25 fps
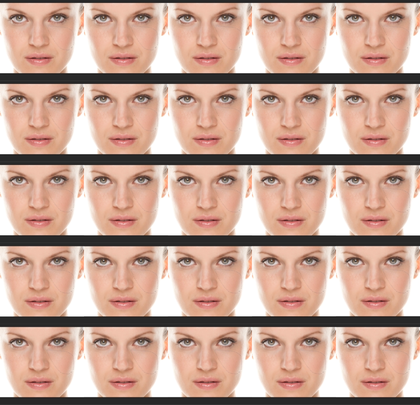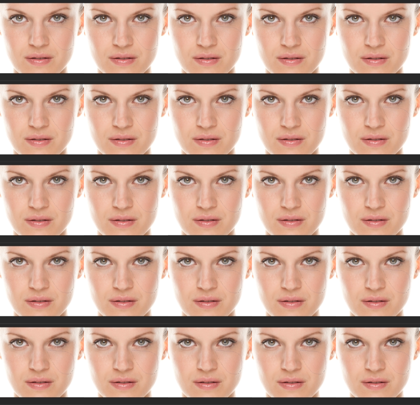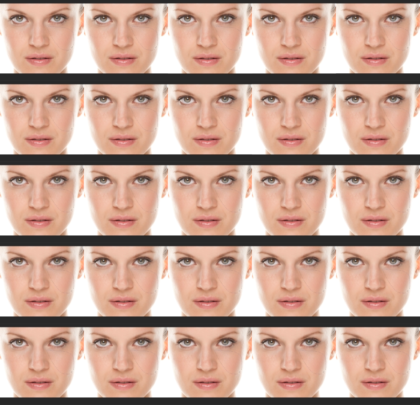(silence)